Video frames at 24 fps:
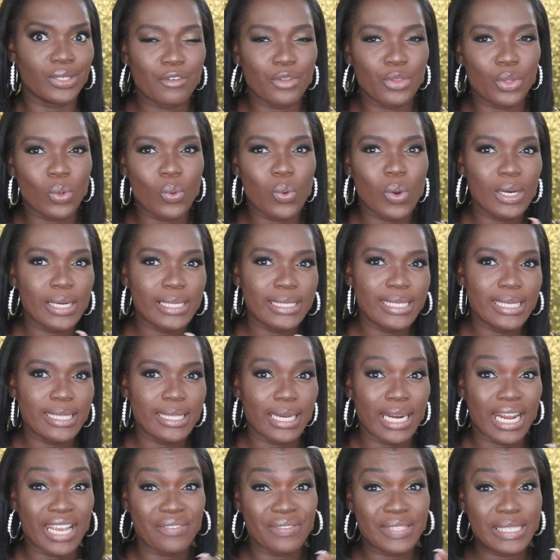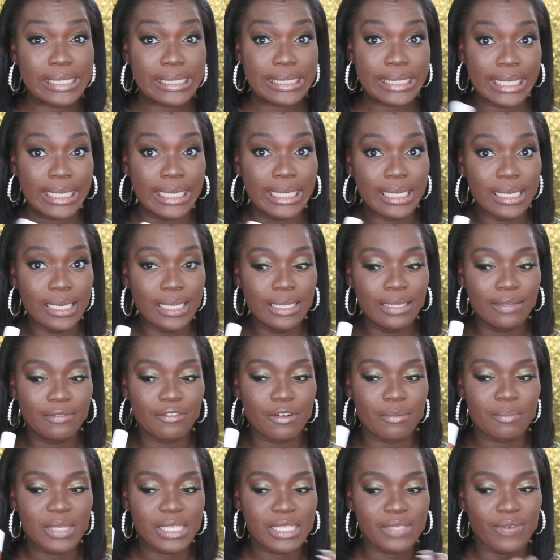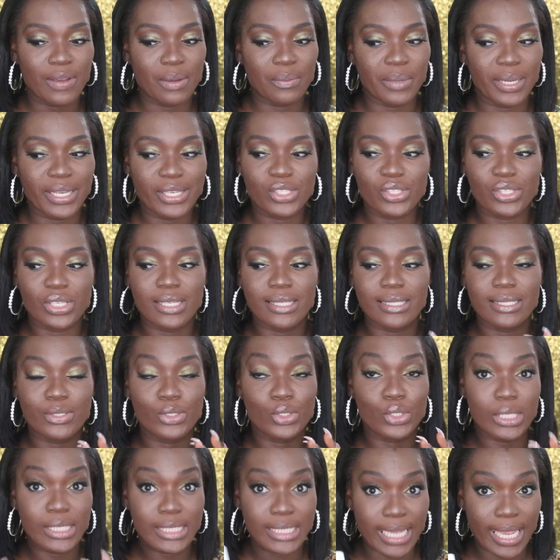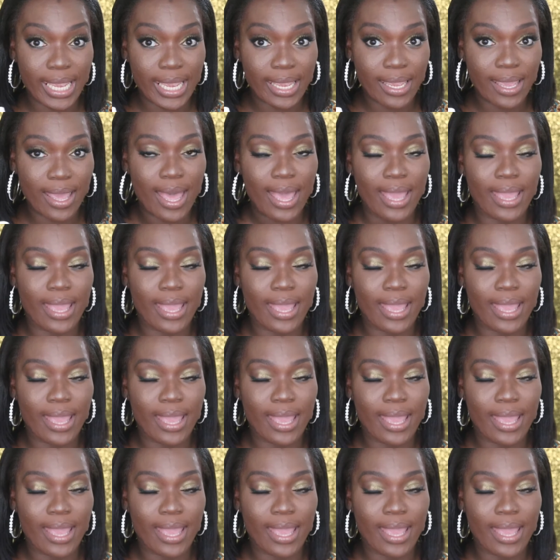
For the quality that I've seen from these foundations today,